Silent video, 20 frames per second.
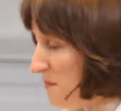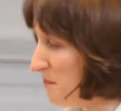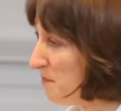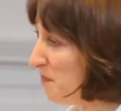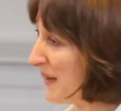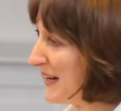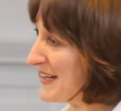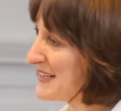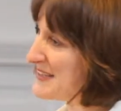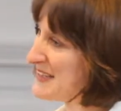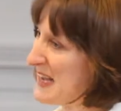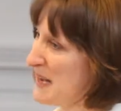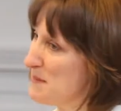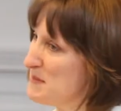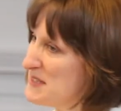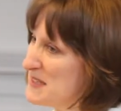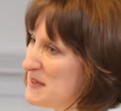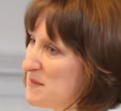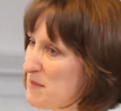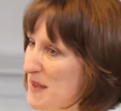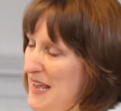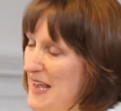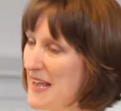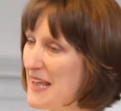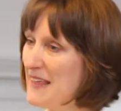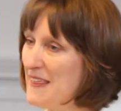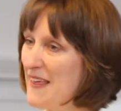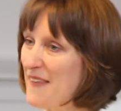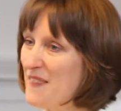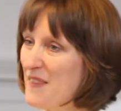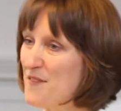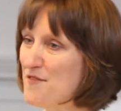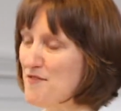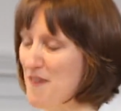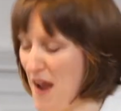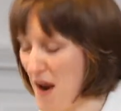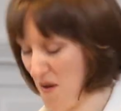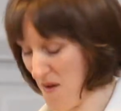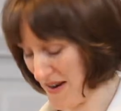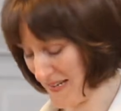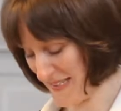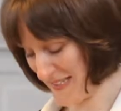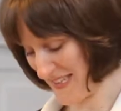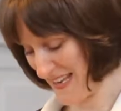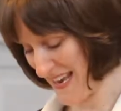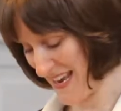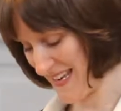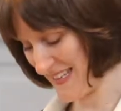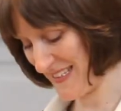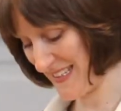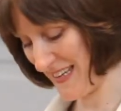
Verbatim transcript: but it seems to me that the Pharisees